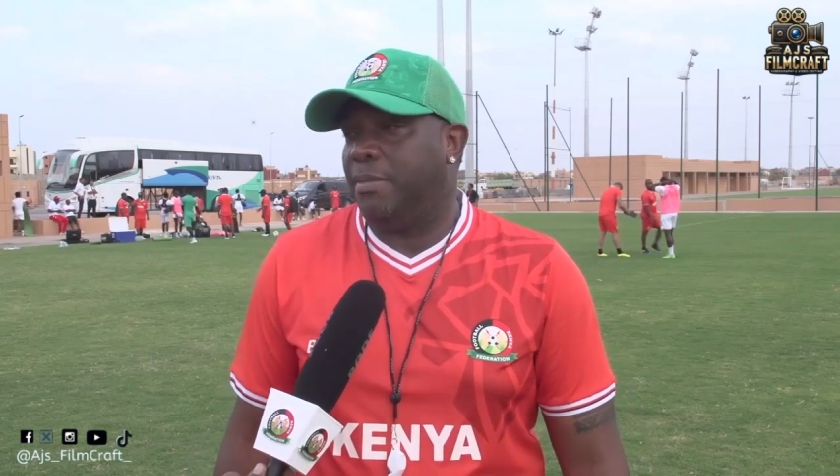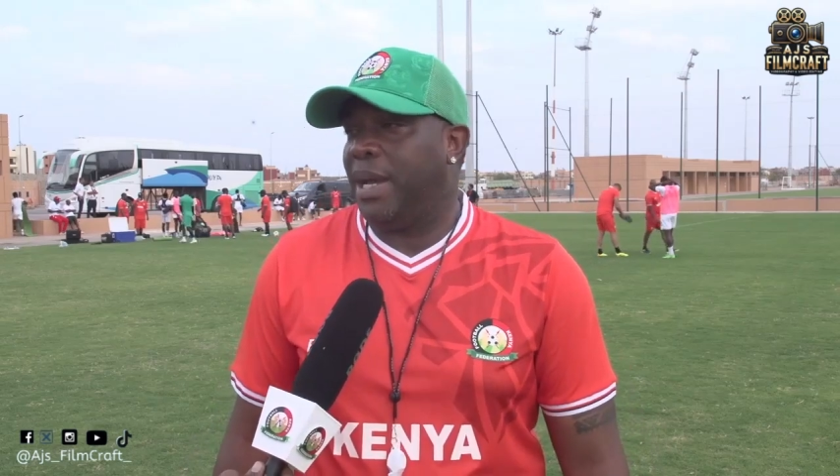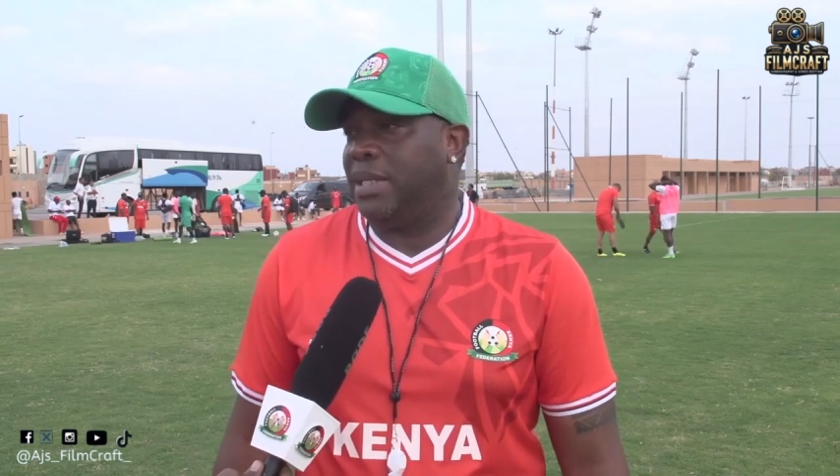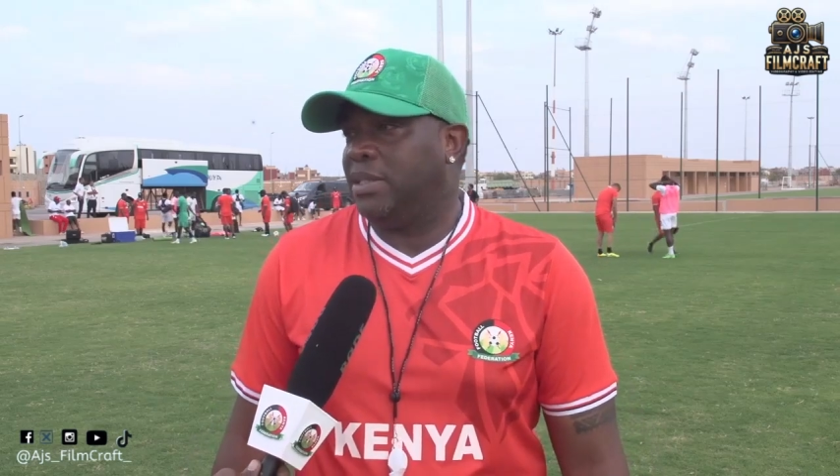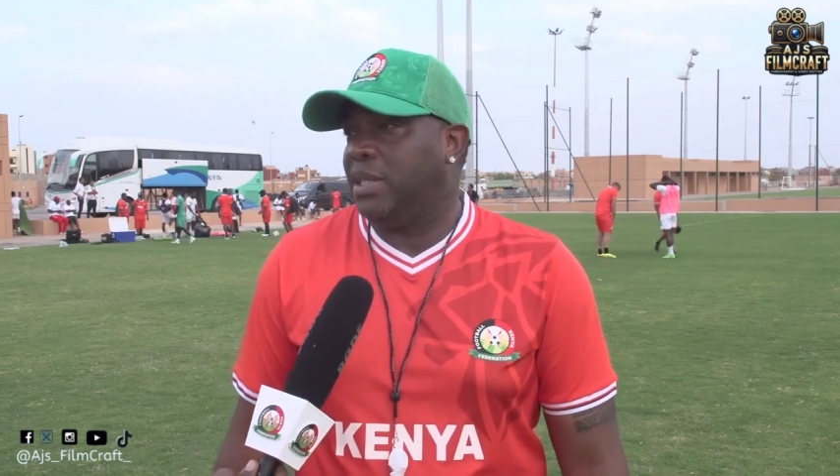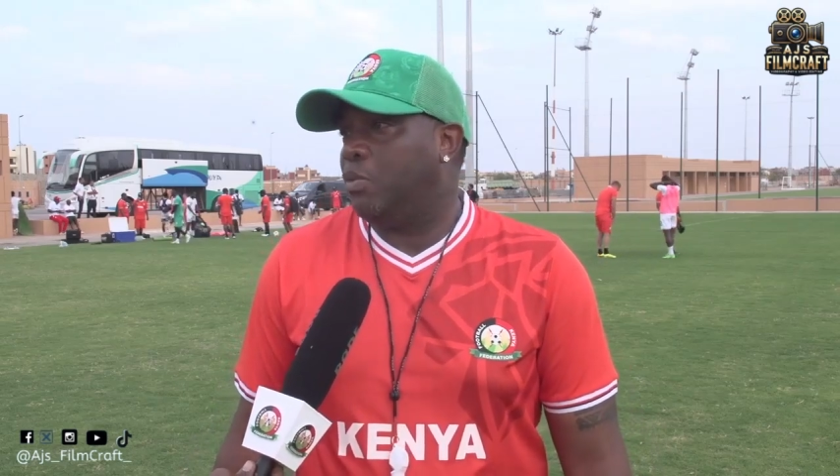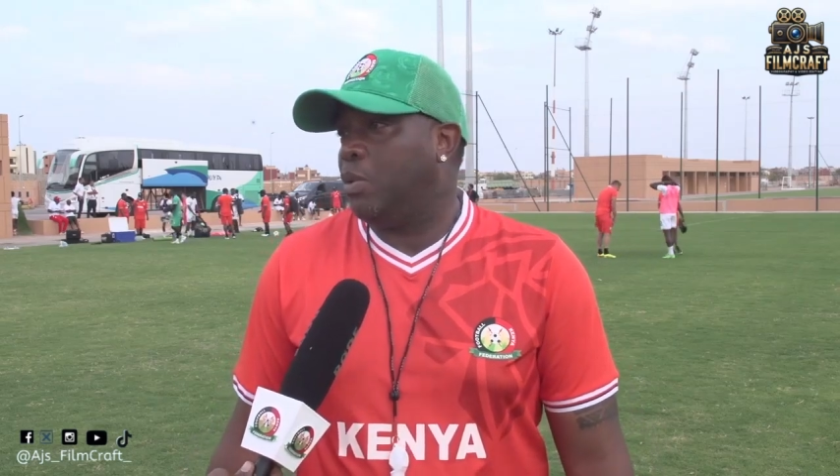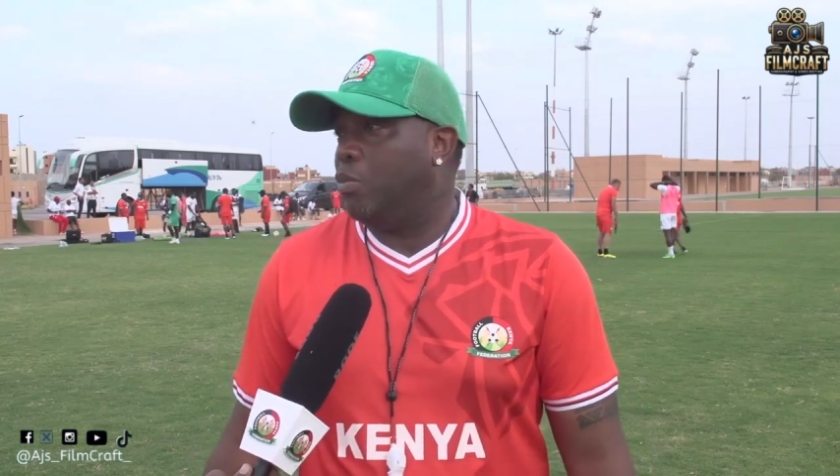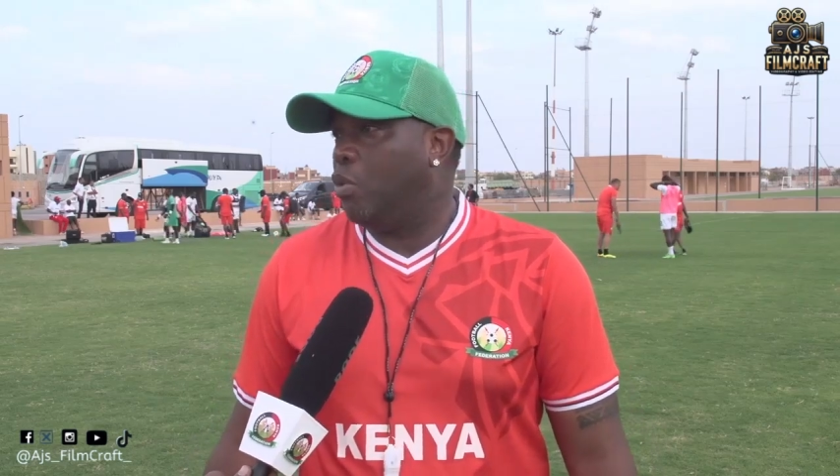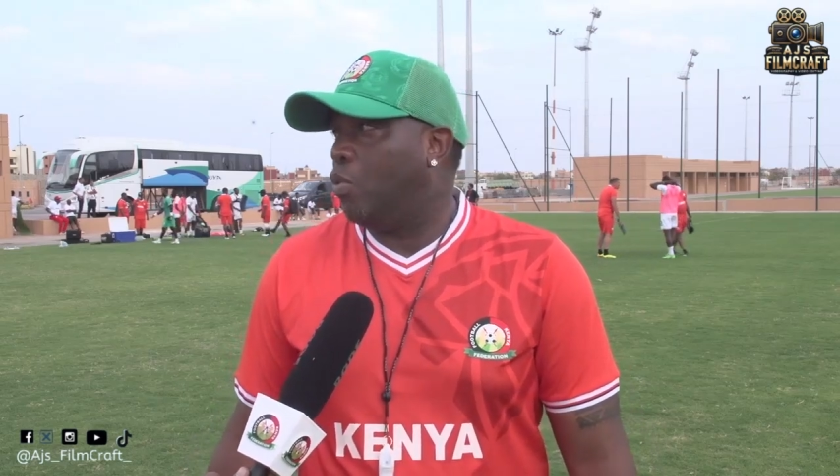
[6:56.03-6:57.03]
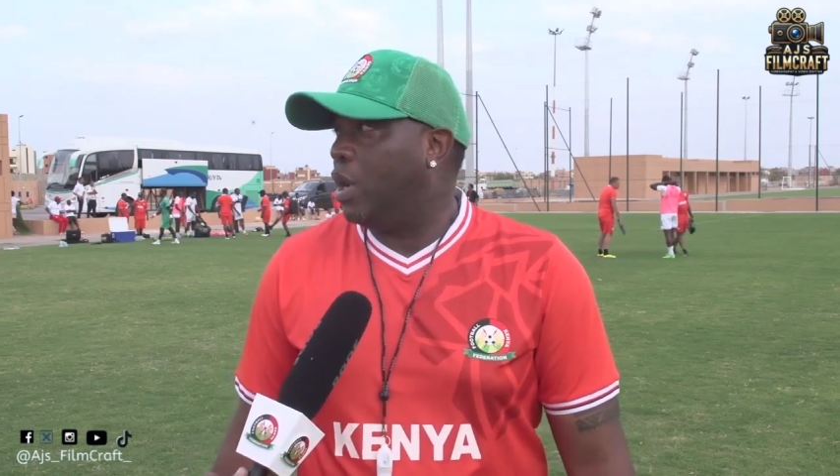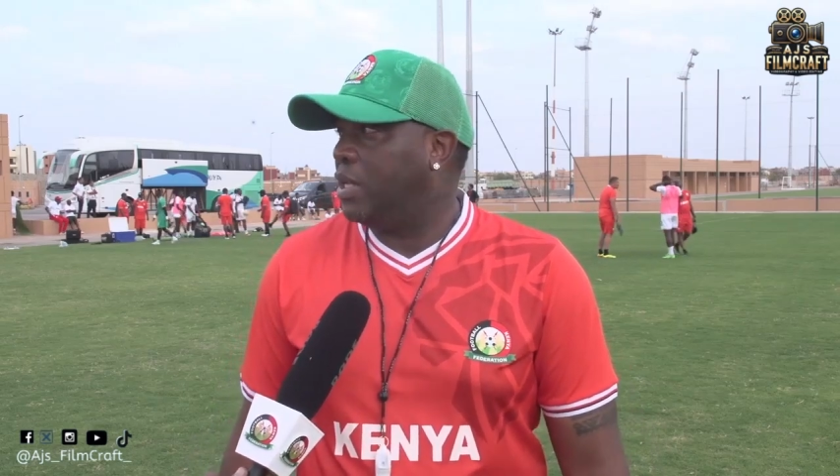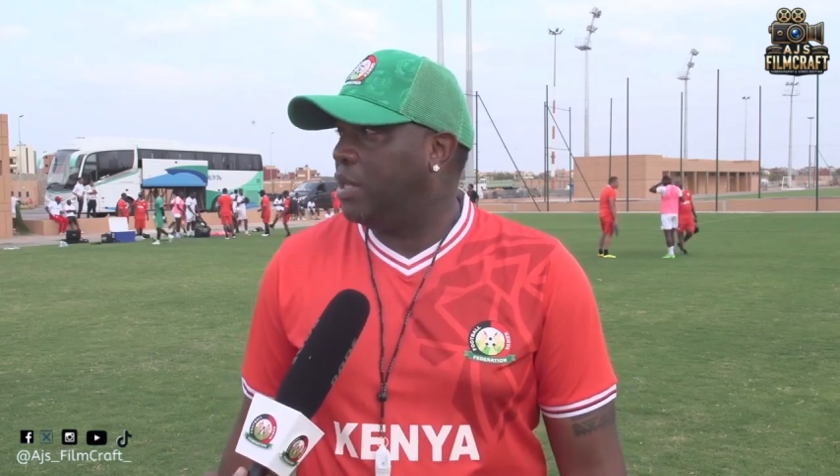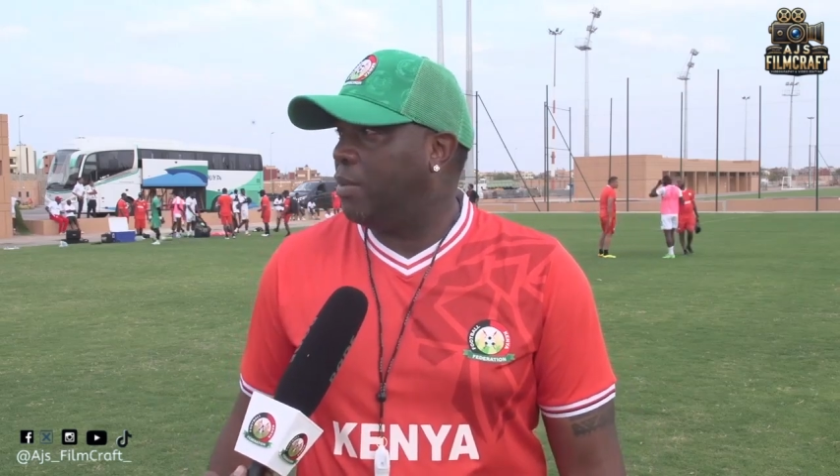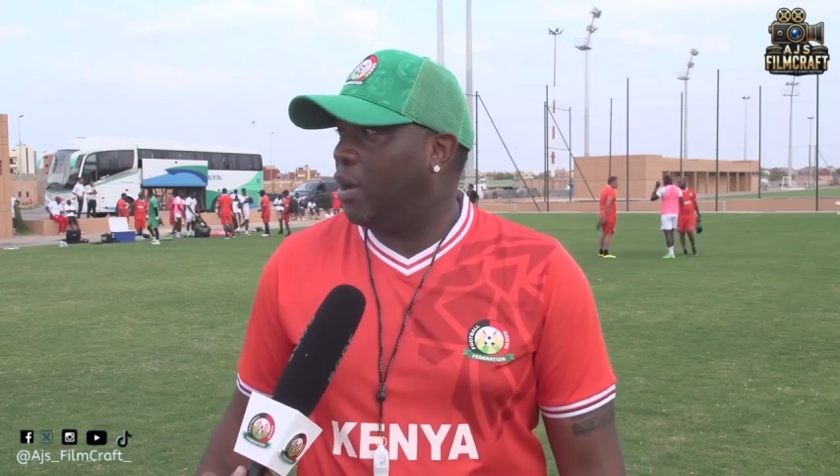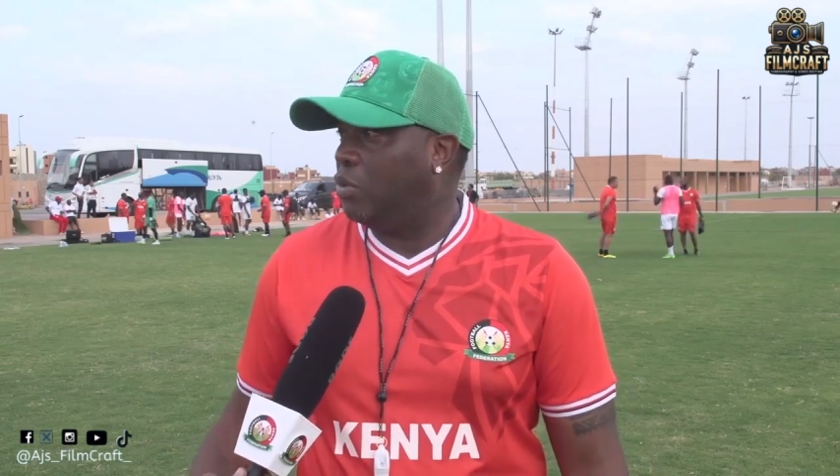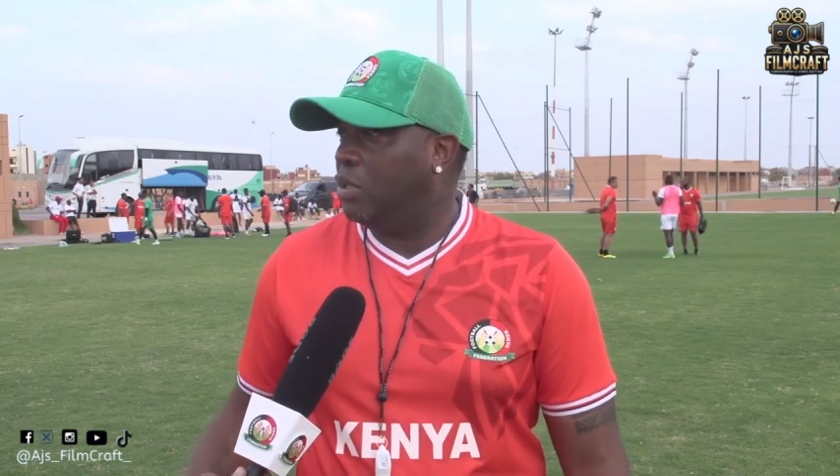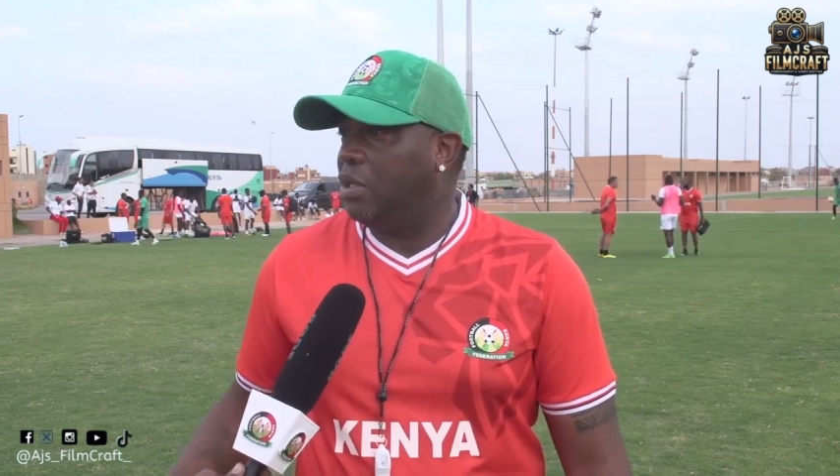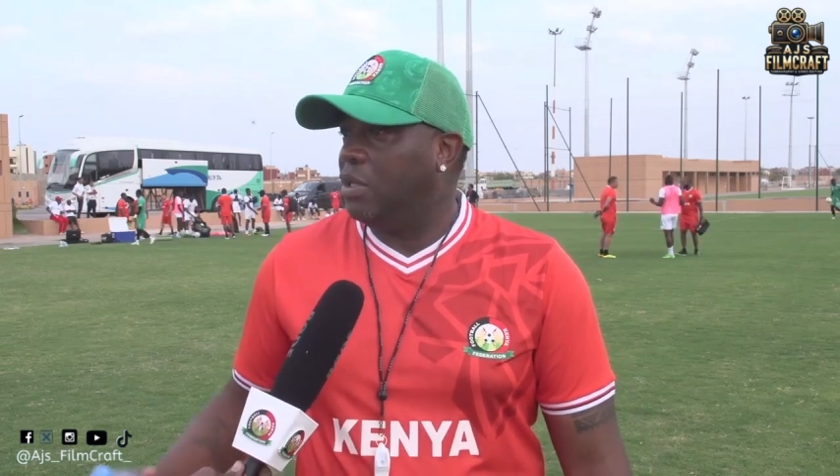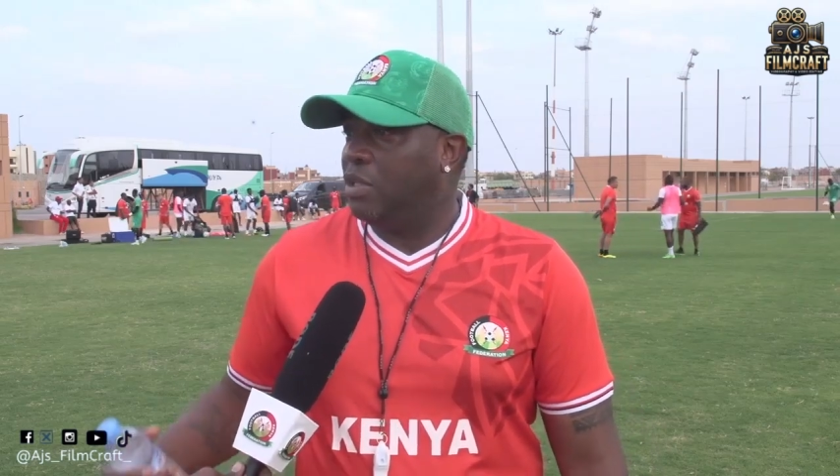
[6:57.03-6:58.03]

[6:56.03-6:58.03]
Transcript: minds they were more worried about